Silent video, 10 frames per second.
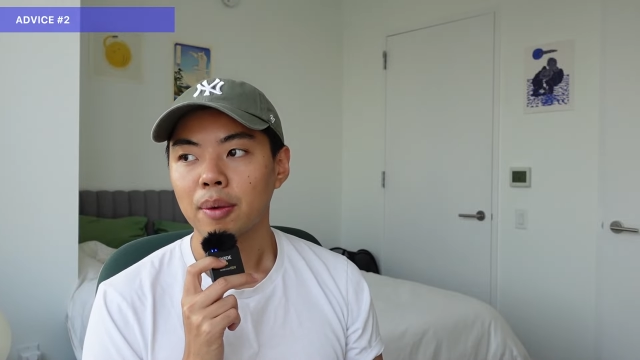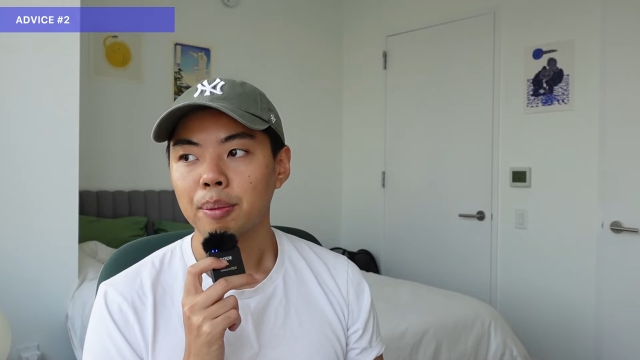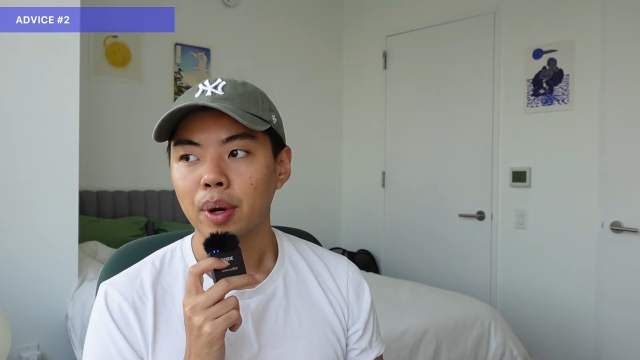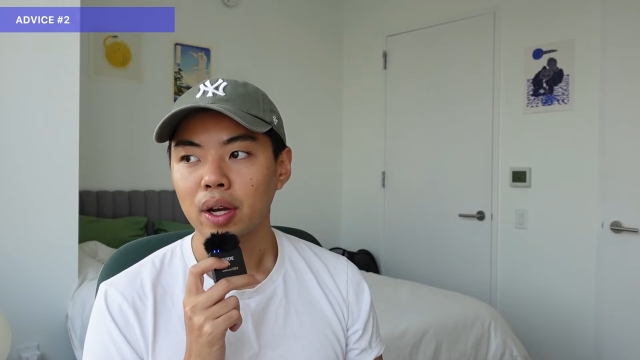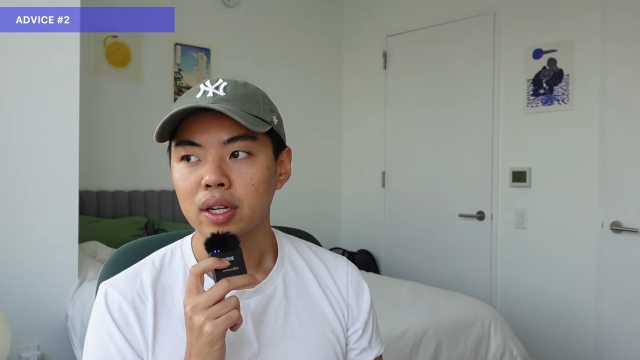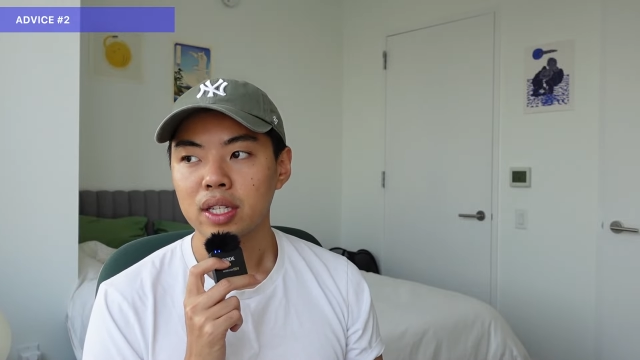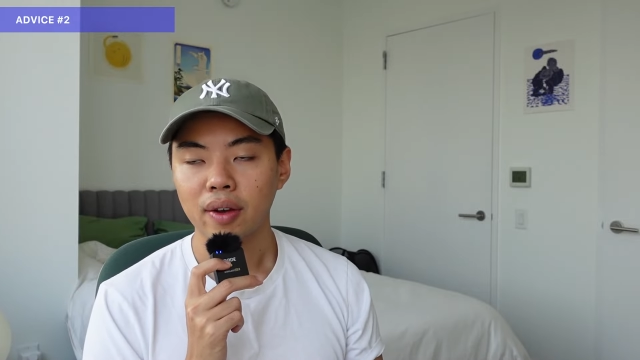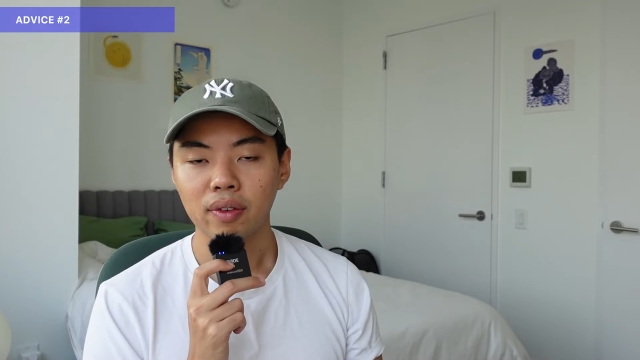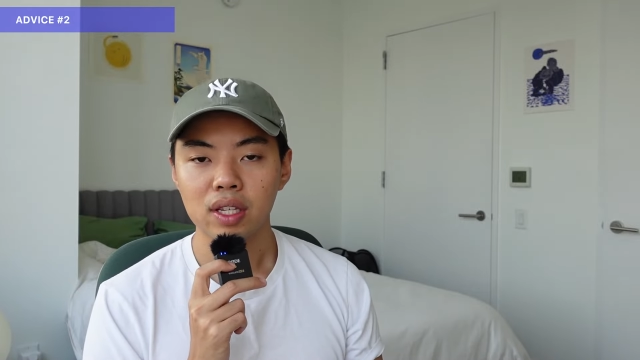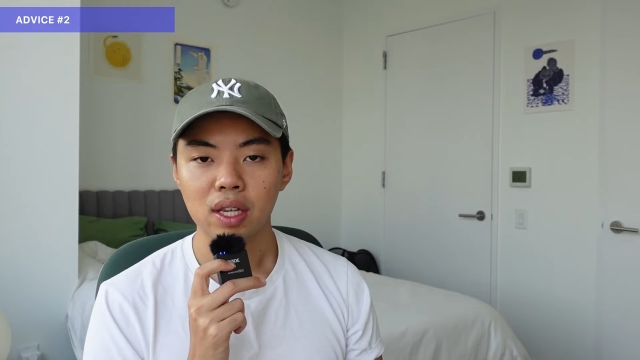but
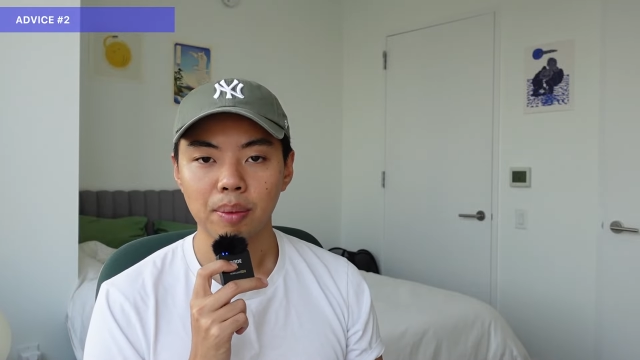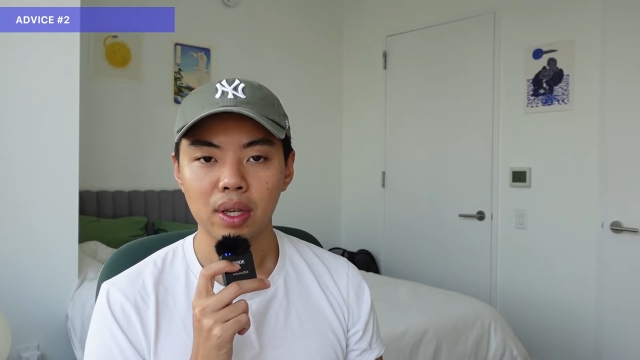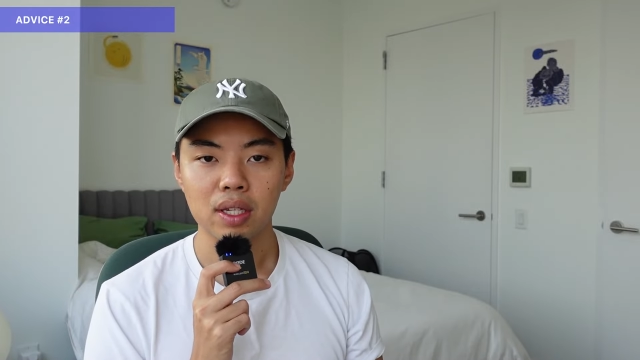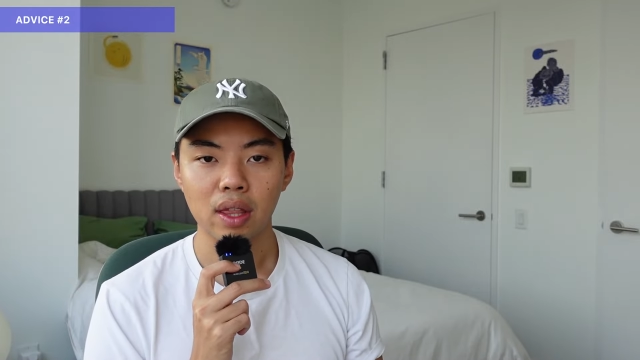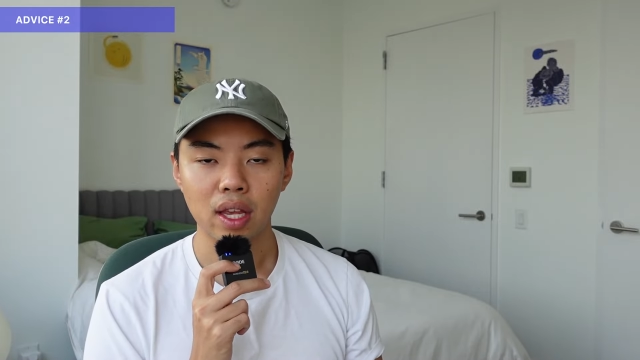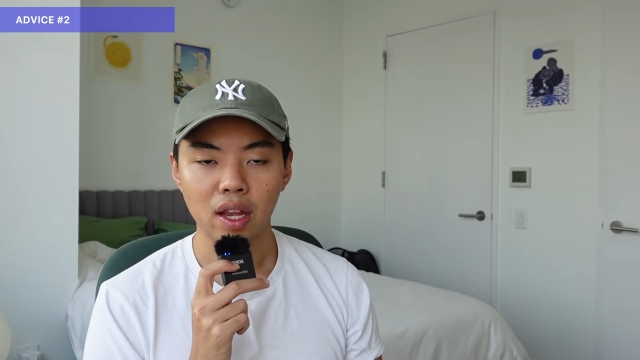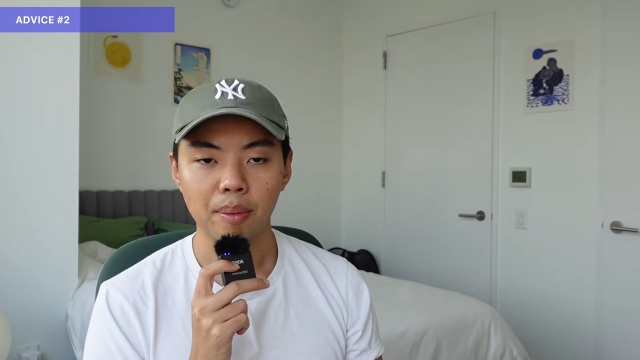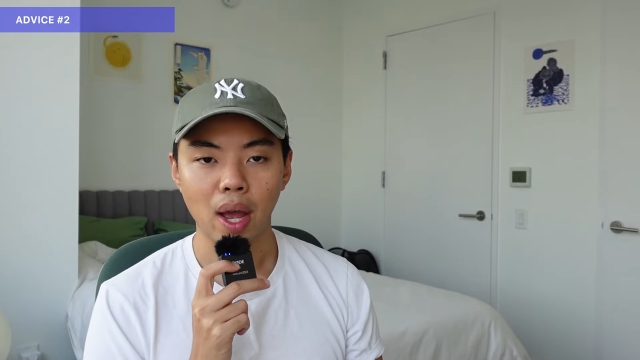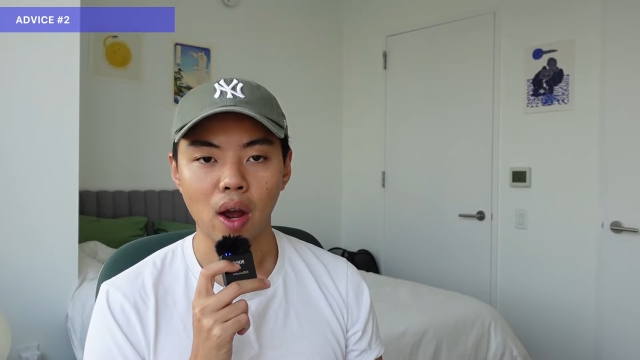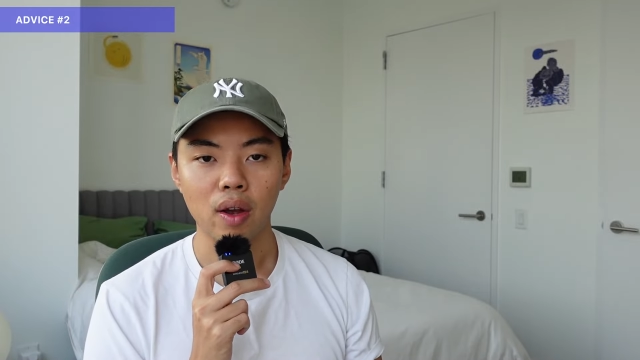definitely something to think
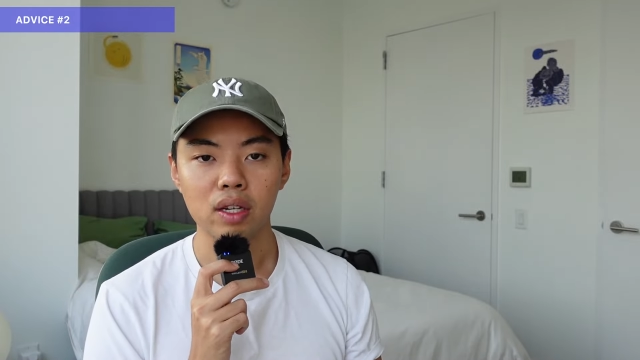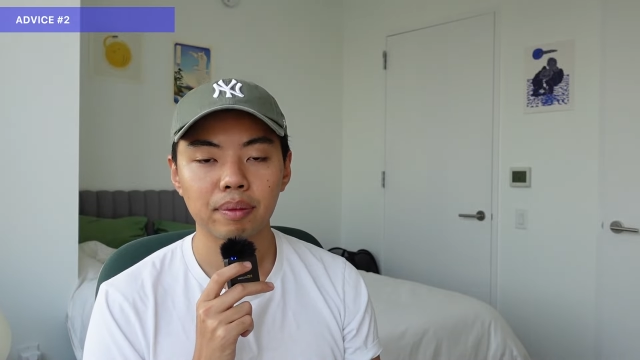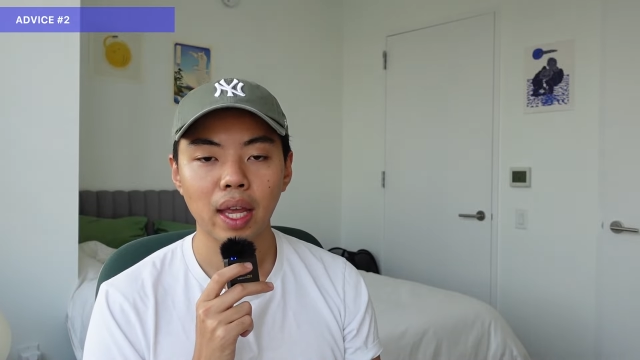about.